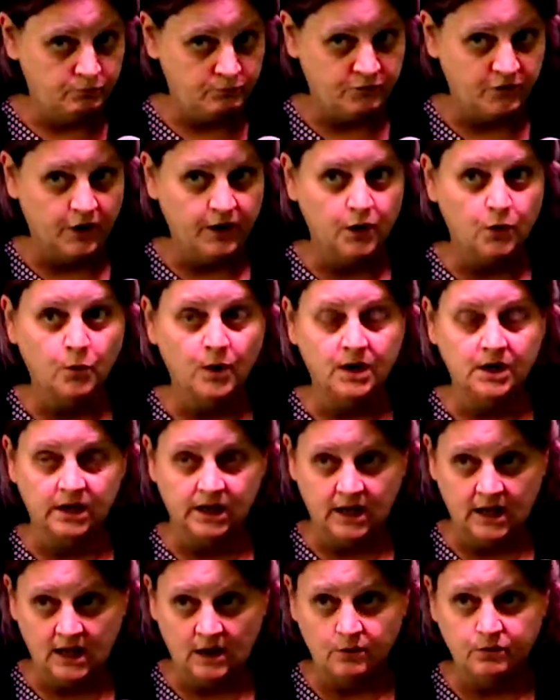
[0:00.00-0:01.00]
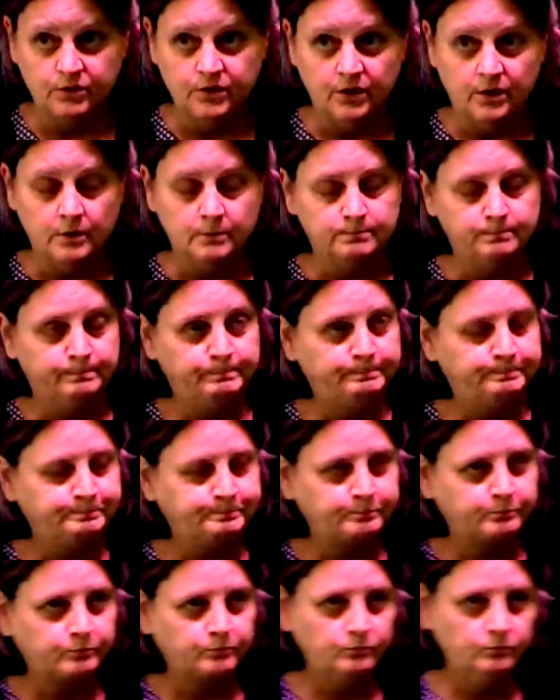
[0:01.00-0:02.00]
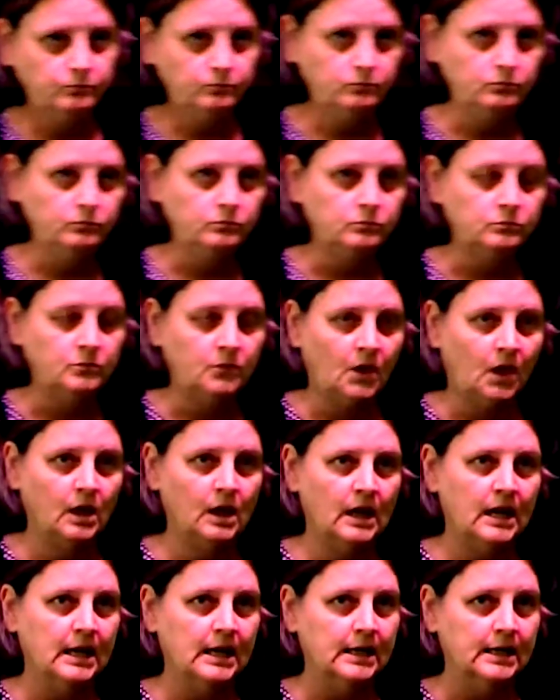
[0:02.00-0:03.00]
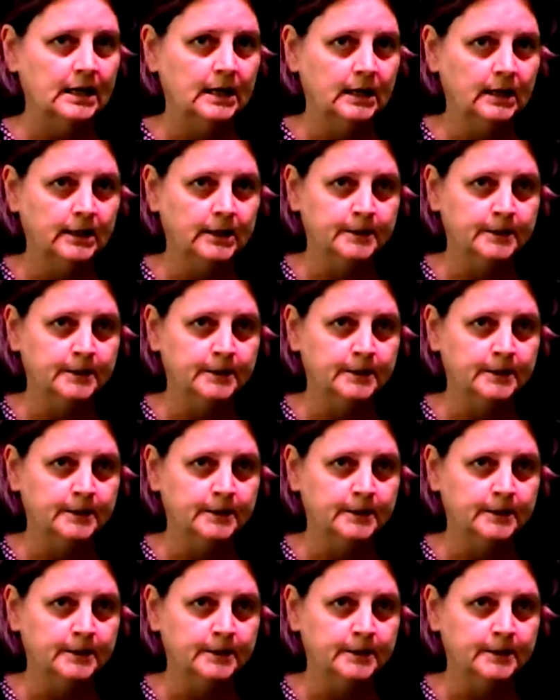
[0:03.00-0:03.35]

very quickly out there. And